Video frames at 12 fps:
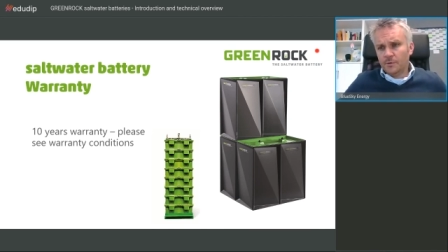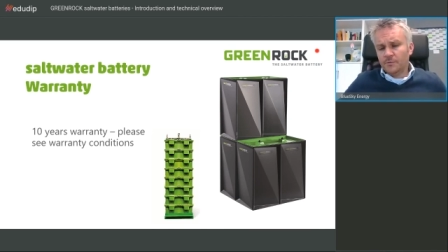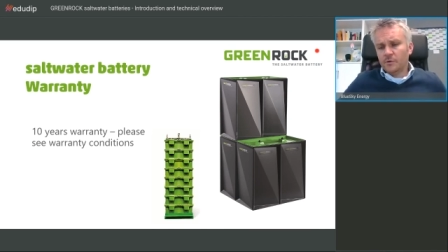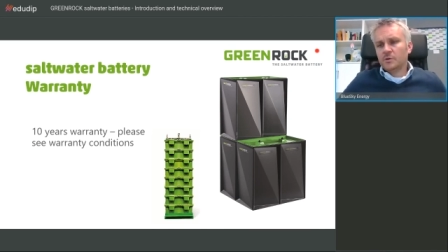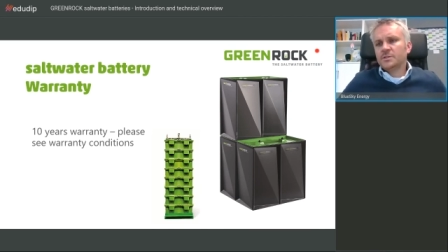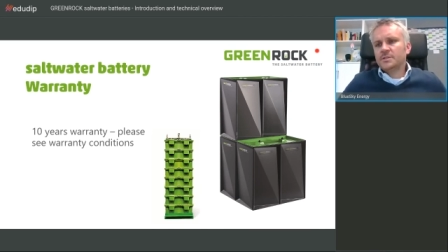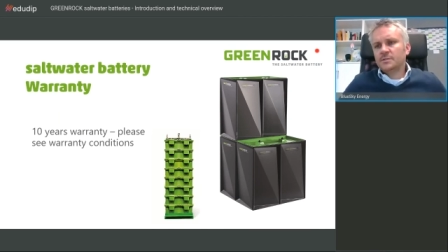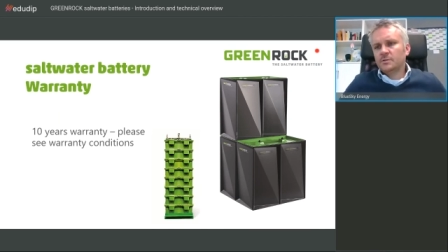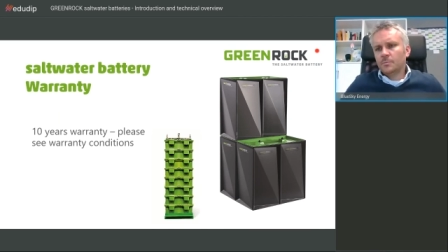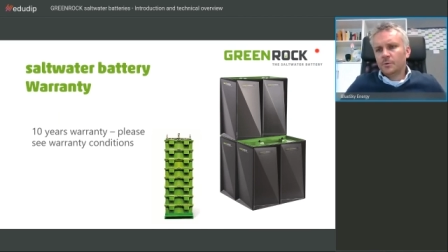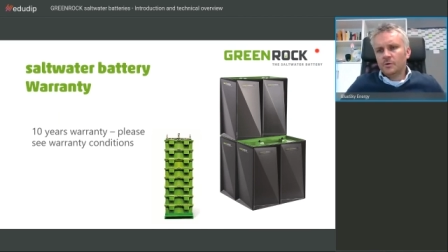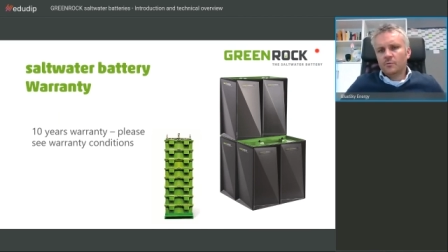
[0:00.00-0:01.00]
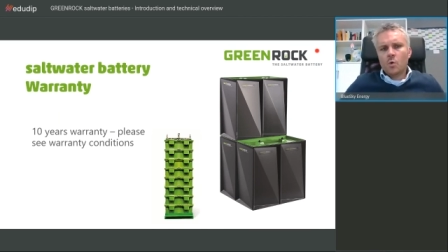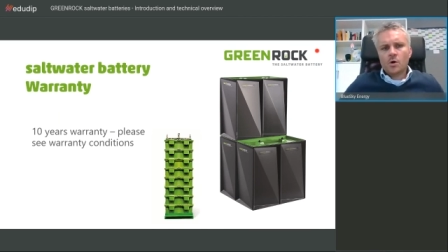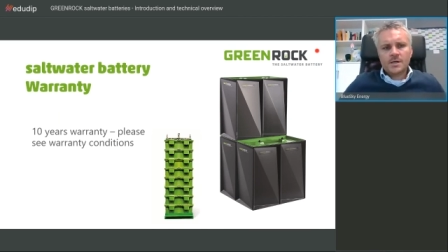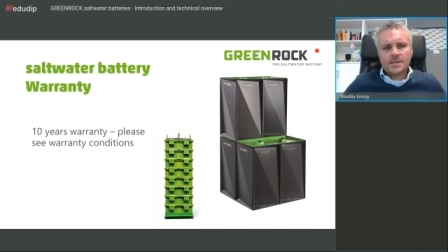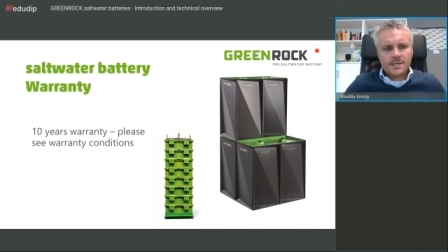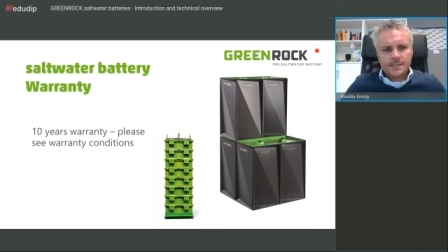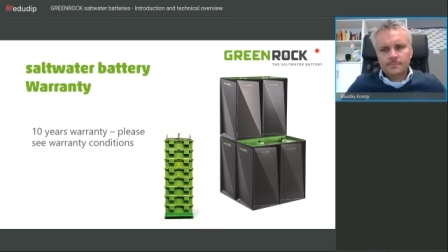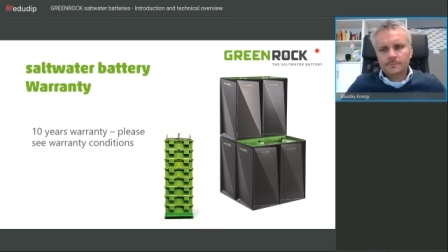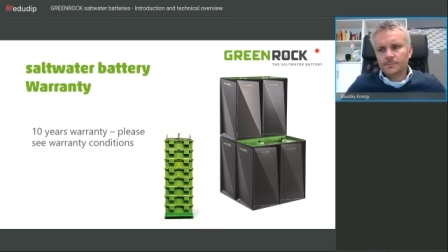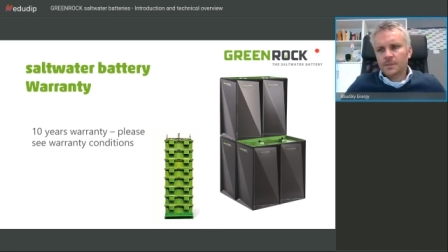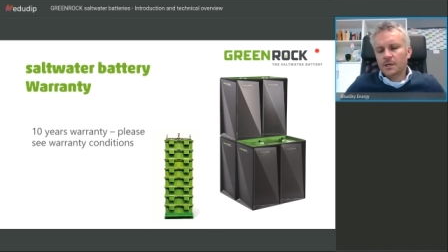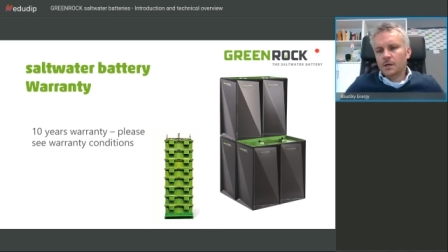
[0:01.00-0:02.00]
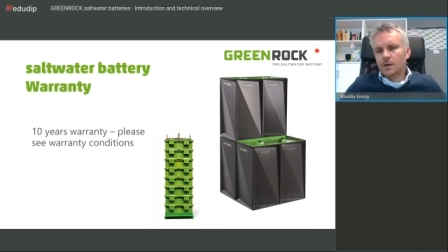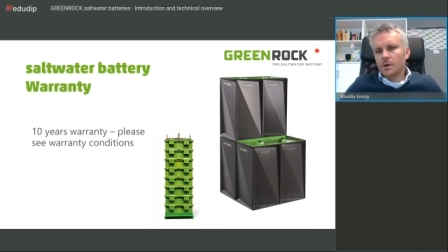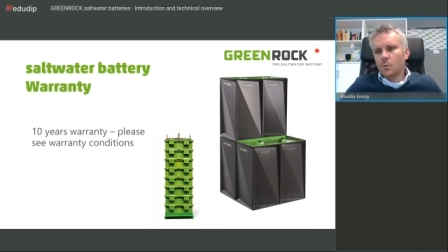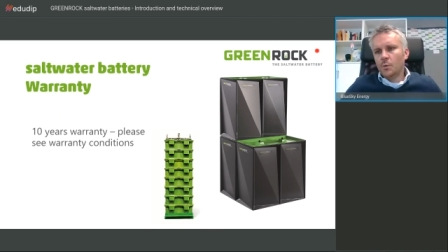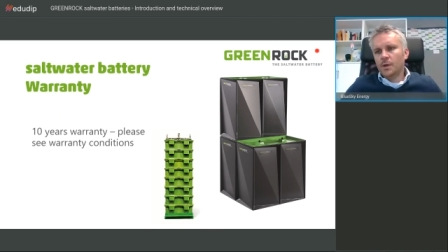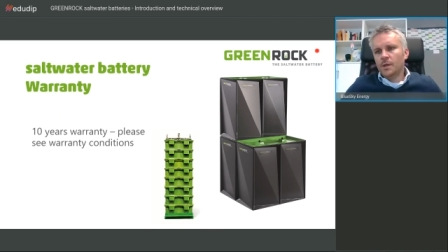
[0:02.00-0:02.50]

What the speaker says: We are happy to give a 10-year warranty.